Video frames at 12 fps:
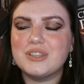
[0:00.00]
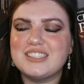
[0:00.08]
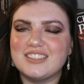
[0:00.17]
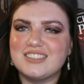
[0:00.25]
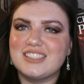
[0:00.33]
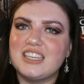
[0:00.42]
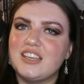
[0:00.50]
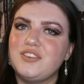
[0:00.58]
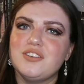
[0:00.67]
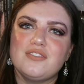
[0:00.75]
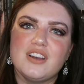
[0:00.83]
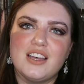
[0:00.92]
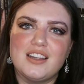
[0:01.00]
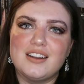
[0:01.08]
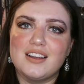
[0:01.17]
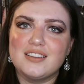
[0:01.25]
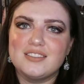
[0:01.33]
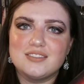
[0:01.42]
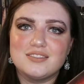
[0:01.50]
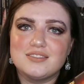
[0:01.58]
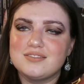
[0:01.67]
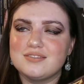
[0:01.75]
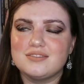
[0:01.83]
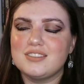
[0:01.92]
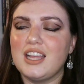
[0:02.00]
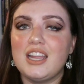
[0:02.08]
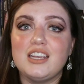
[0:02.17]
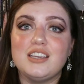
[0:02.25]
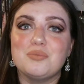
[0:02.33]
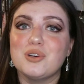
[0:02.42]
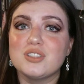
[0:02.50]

But seriously, if you've read any